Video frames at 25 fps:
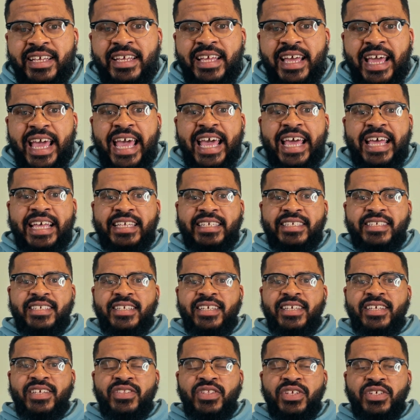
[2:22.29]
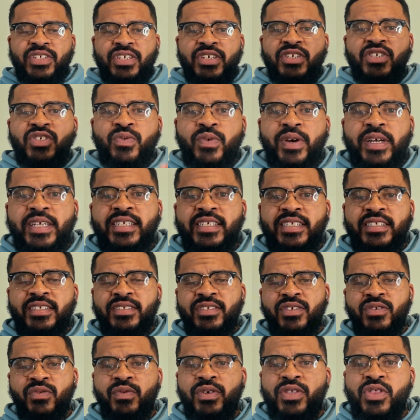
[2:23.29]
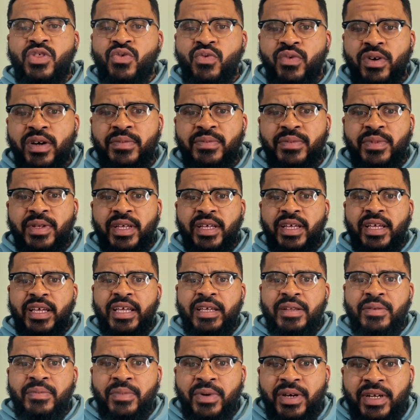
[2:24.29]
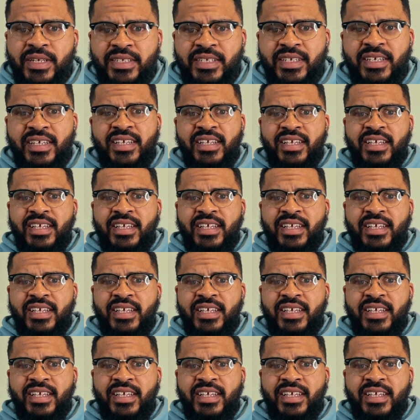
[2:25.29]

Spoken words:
as the situation with Trump and Musk